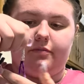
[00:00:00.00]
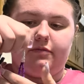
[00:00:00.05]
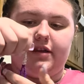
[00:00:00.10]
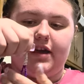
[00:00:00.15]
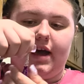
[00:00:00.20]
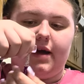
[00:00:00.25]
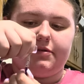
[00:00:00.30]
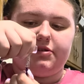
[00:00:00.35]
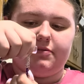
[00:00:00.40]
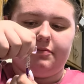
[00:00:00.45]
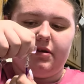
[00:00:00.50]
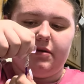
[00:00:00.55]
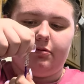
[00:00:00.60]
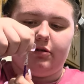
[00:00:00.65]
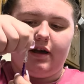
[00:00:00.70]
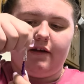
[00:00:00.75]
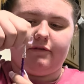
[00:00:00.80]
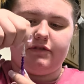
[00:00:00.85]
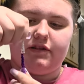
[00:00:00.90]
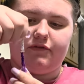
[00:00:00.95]
Yeah, some people
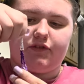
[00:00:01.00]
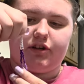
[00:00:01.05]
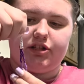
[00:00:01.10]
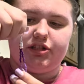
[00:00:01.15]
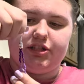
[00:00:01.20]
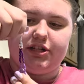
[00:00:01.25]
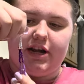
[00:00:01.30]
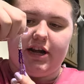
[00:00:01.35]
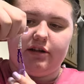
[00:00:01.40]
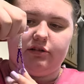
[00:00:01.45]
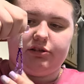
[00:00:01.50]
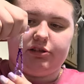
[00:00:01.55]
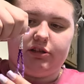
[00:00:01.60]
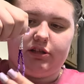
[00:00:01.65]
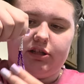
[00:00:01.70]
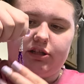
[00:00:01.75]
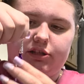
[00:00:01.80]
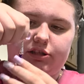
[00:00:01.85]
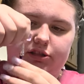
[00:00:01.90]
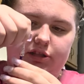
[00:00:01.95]
have different styles. And
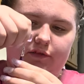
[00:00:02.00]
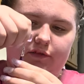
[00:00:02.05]
like stuff